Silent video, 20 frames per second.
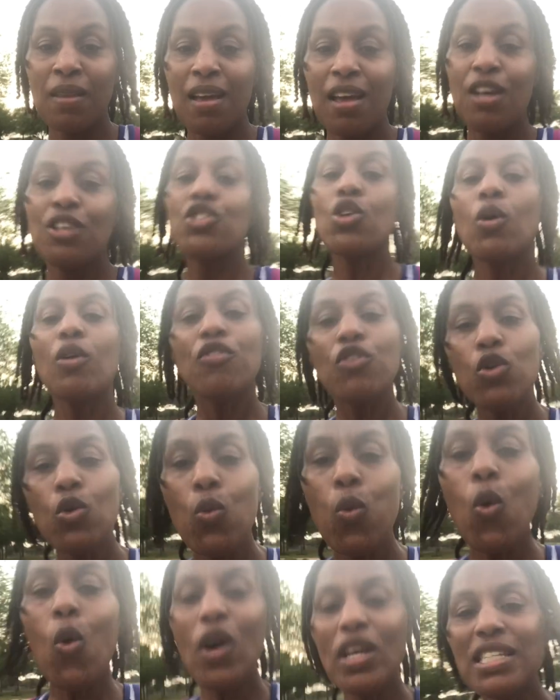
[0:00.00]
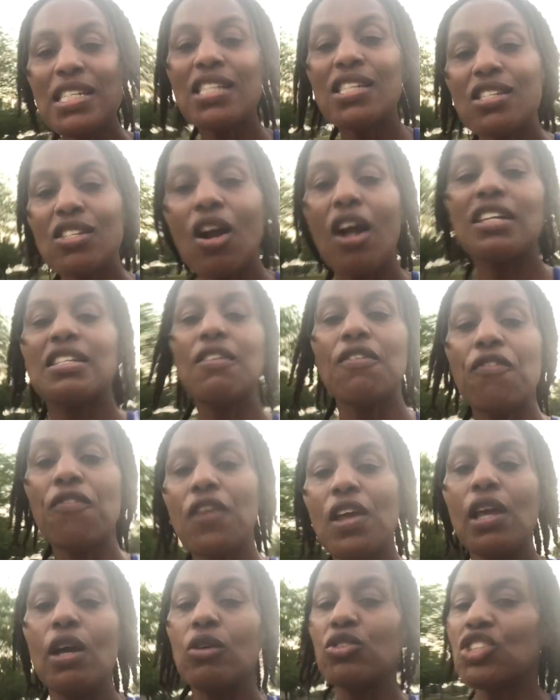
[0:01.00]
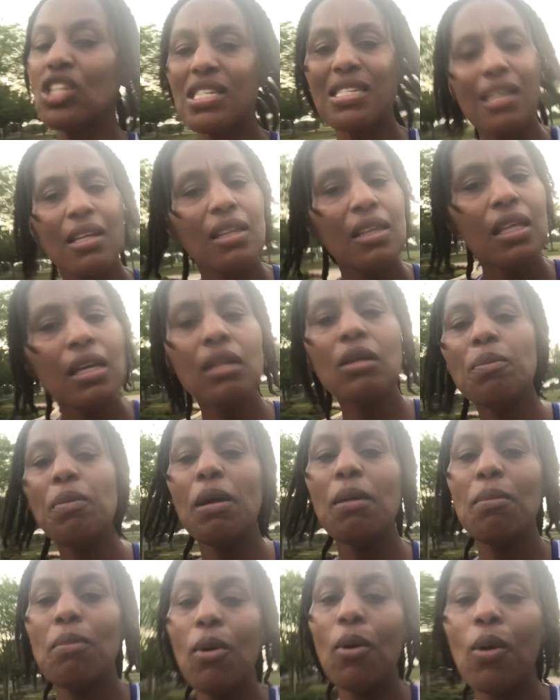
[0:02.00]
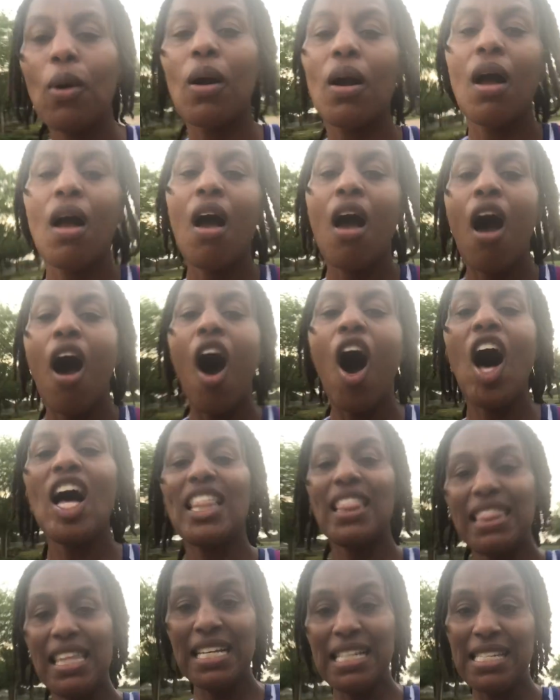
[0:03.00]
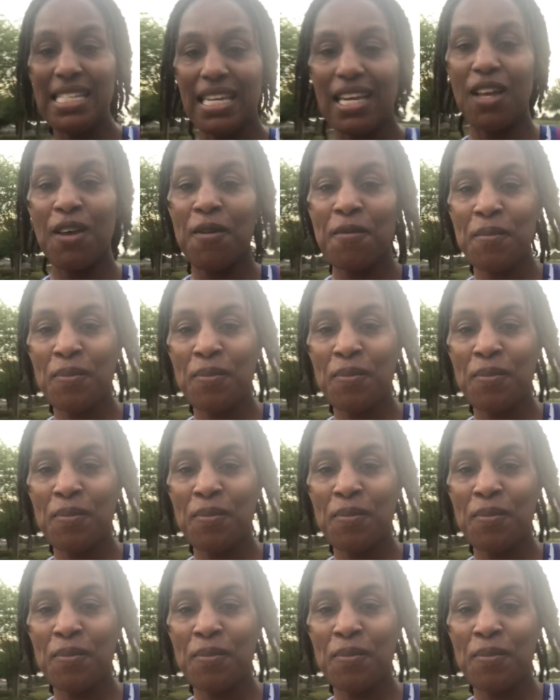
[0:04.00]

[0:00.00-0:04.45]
So if you want to start to feel just a little bit more authentic